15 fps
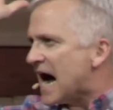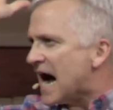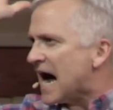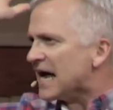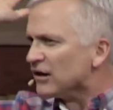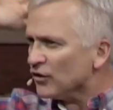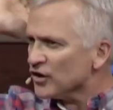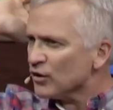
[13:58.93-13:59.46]

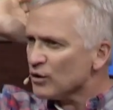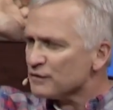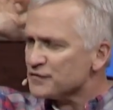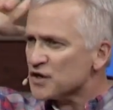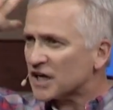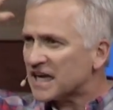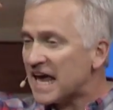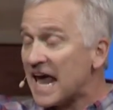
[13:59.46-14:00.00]
I don't know if
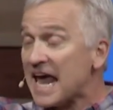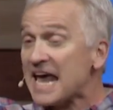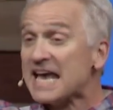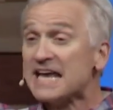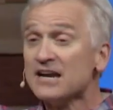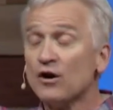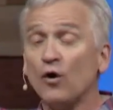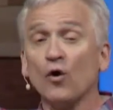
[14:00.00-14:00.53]
you
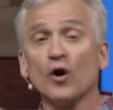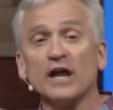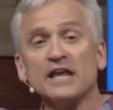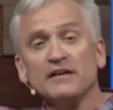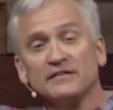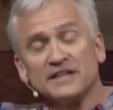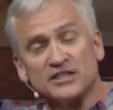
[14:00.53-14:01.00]
can or it,